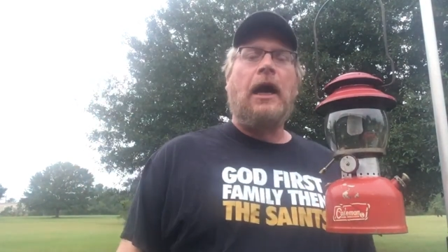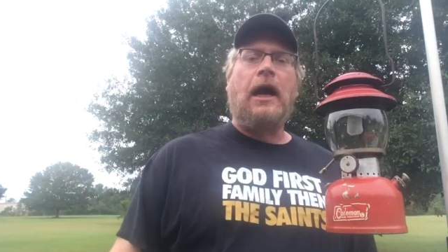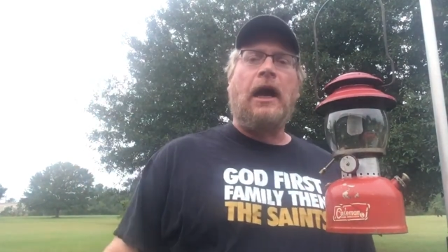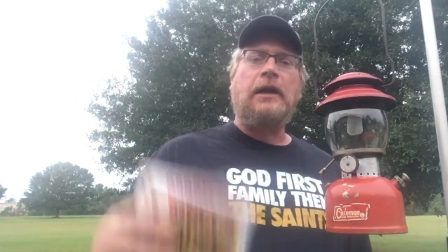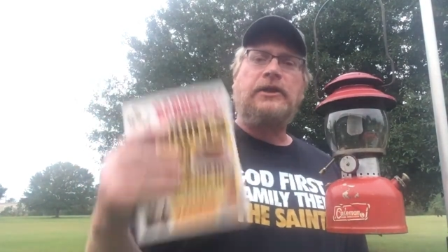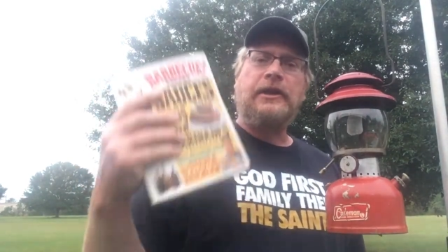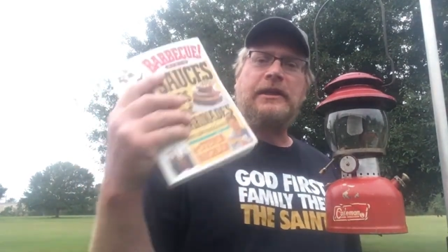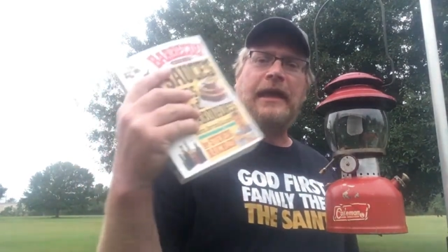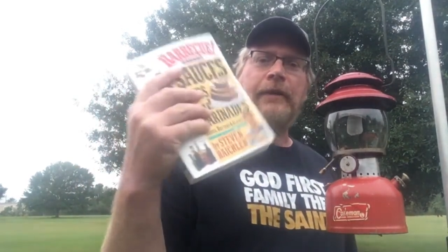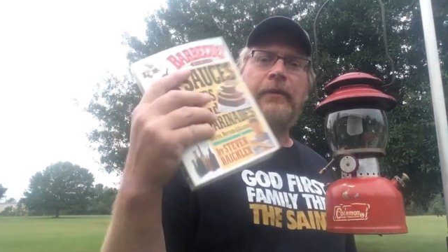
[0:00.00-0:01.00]
Uh,
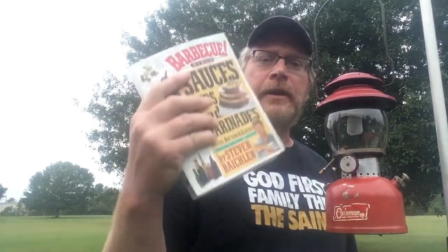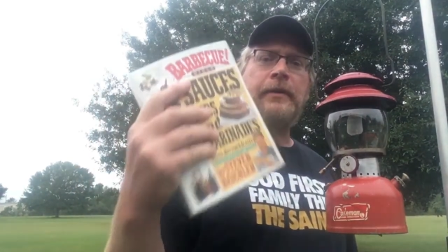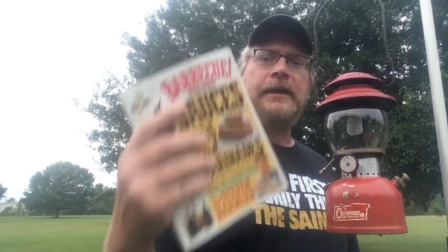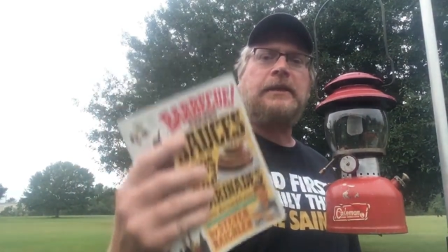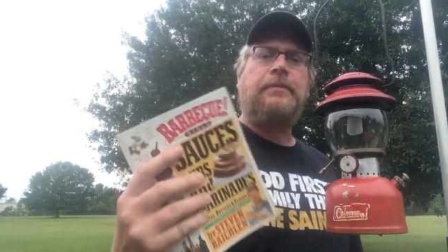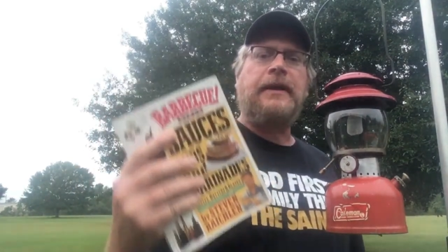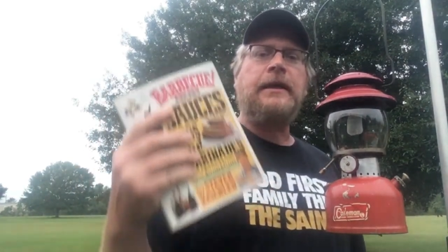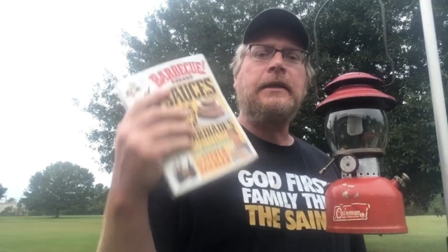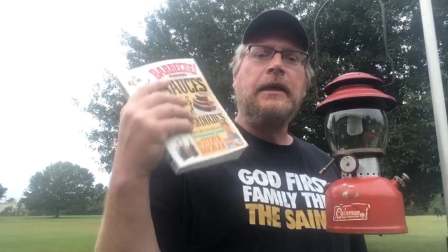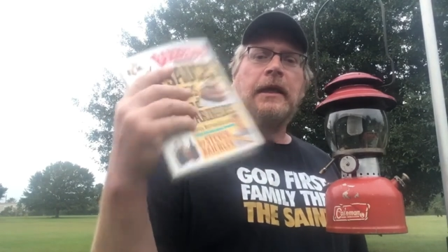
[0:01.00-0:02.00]
just that one
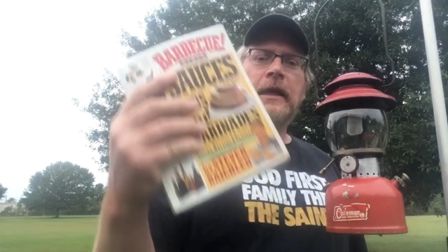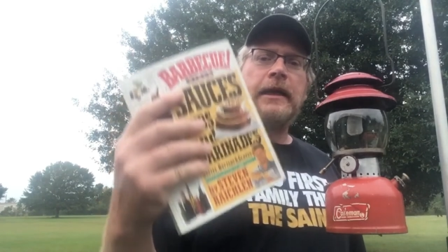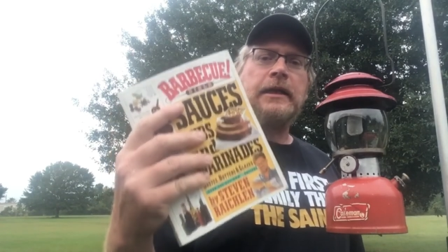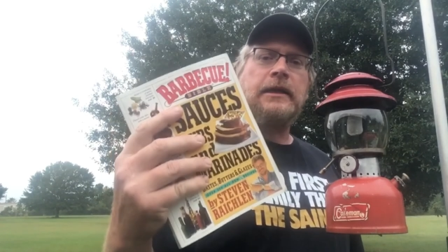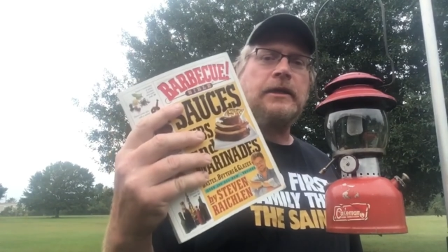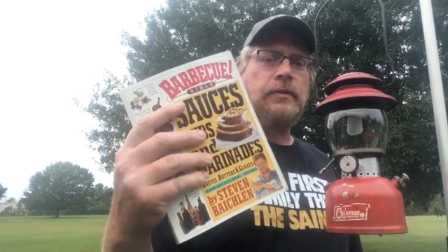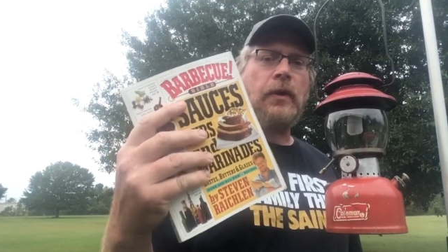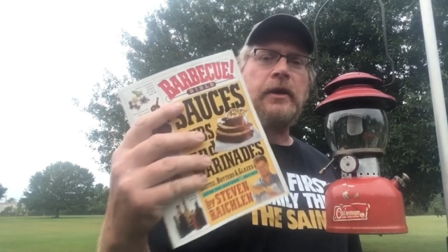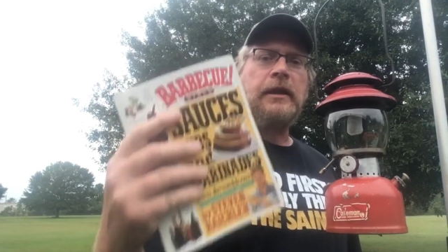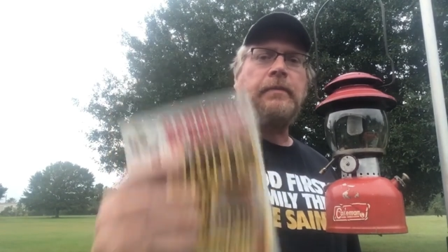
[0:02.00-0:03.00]
recipe is
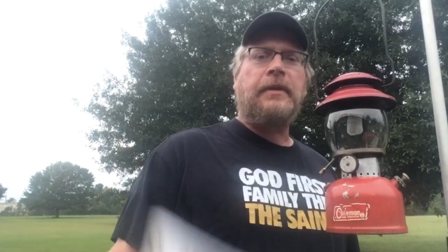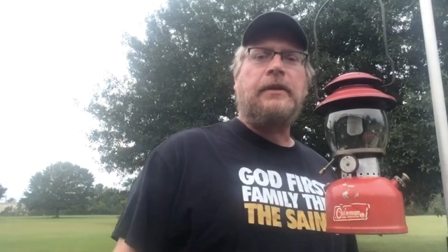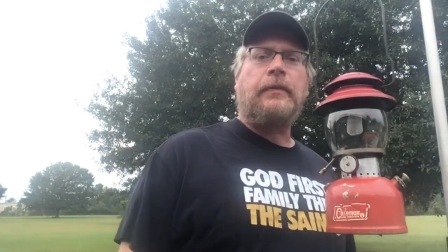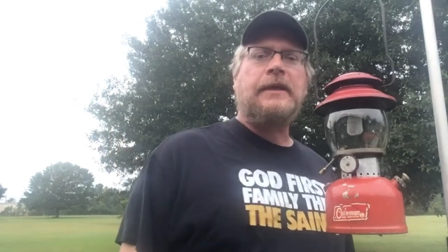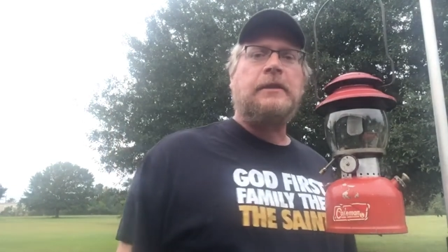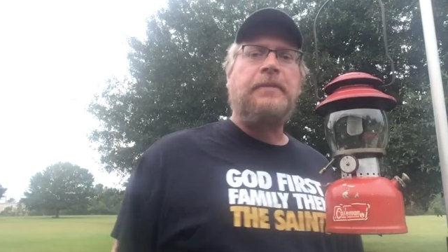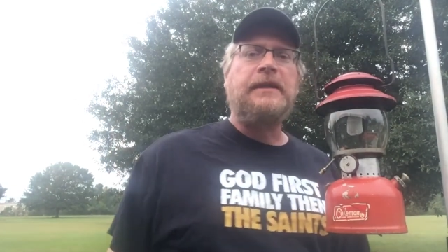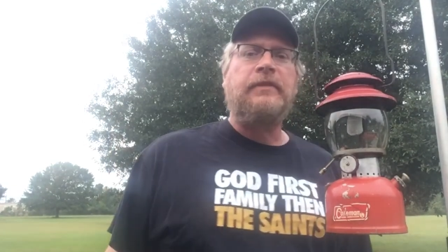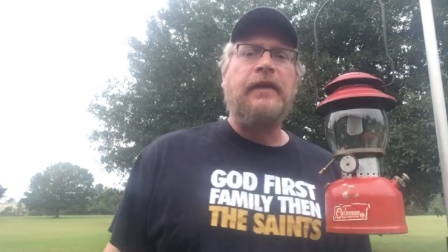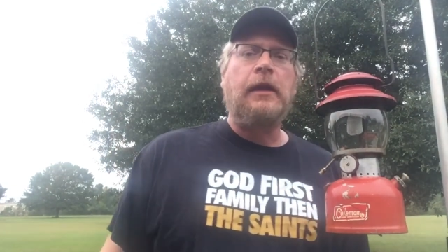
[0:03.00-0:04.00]
worth it, but the recipe
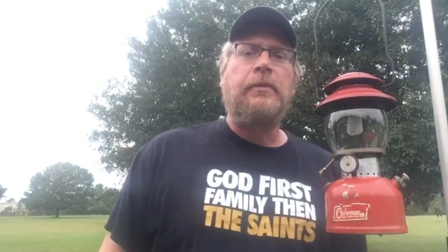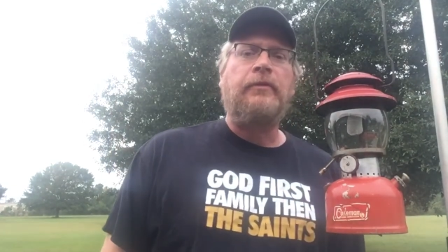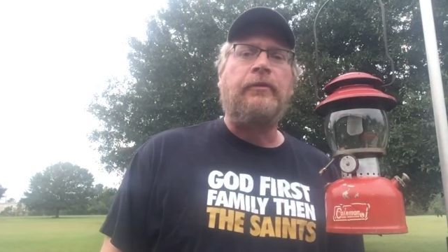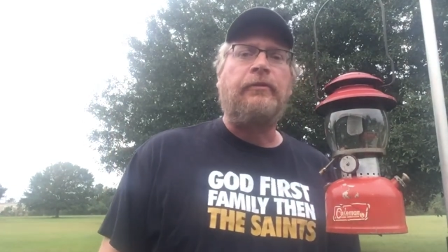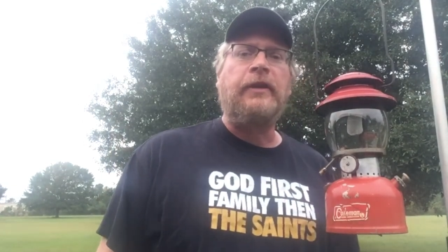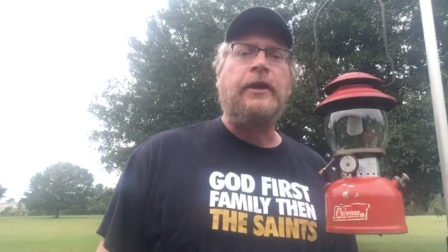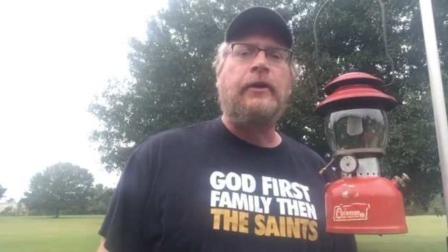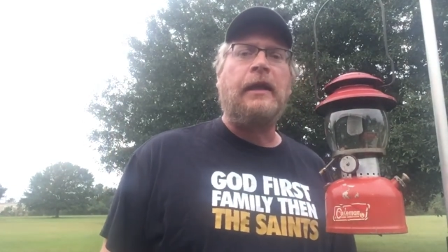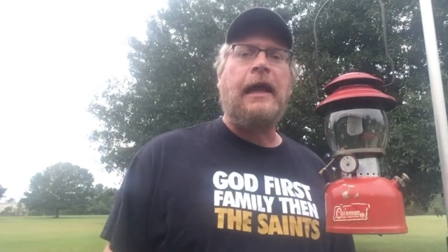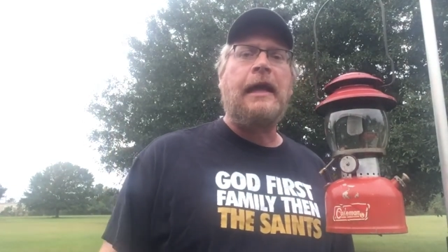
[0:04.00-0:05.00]
is available for free
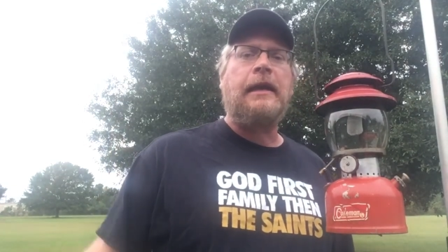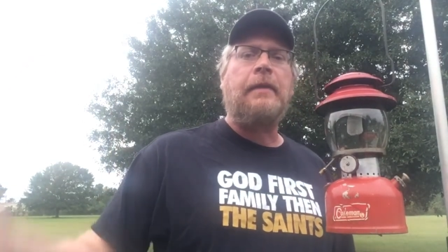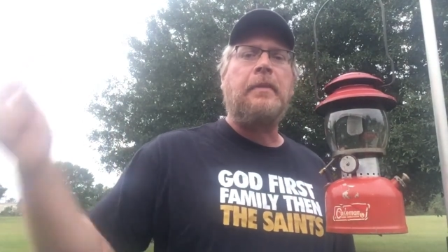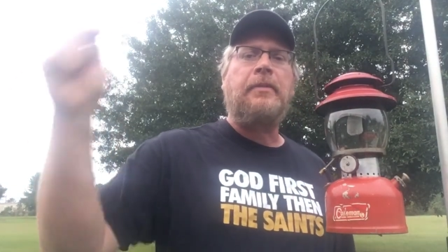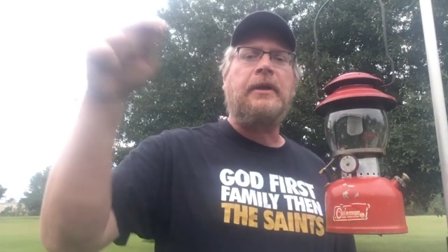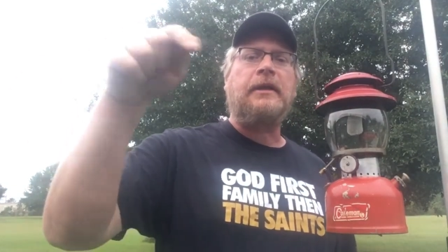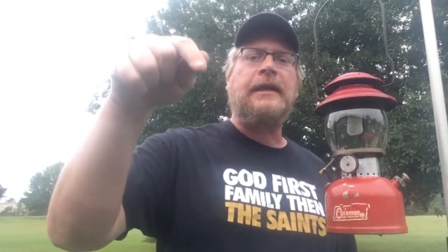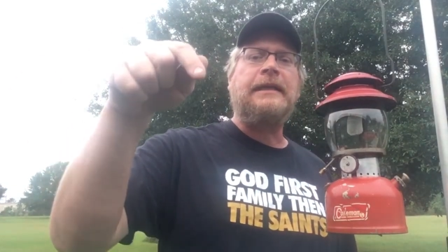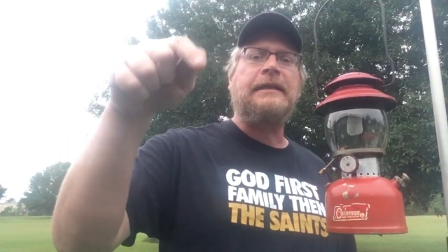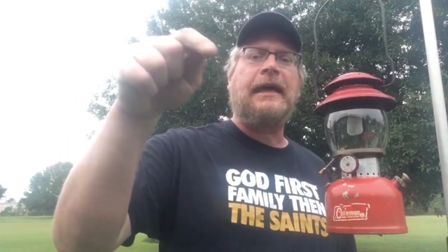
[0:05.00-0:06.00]
online, and I'm going to put a
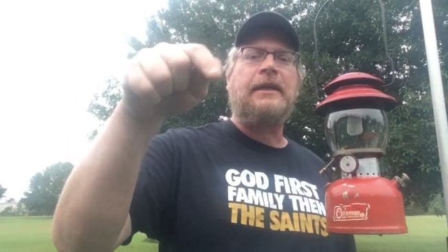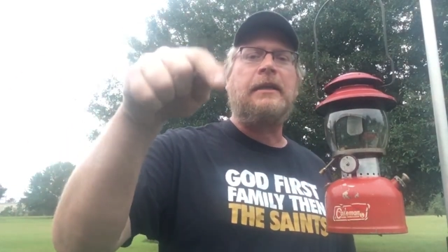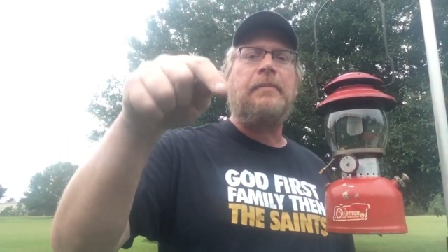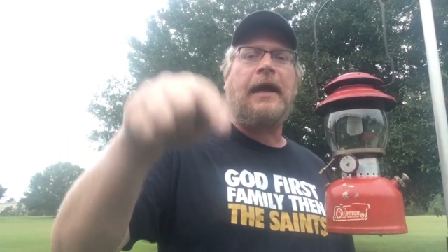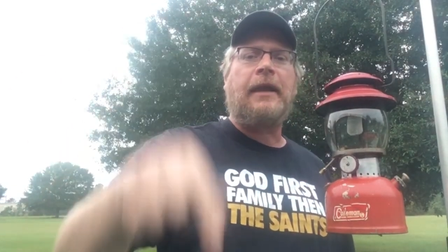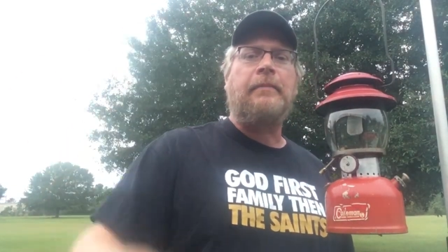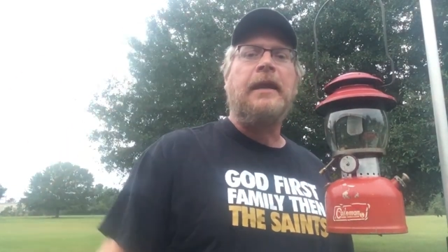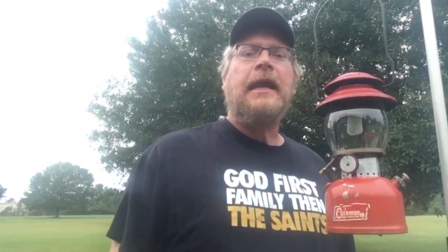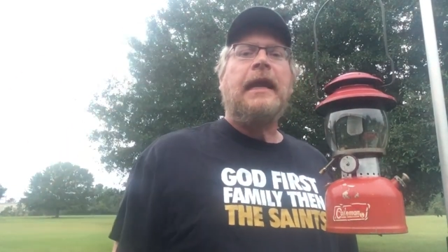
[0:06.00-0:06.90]
link down in the bottom.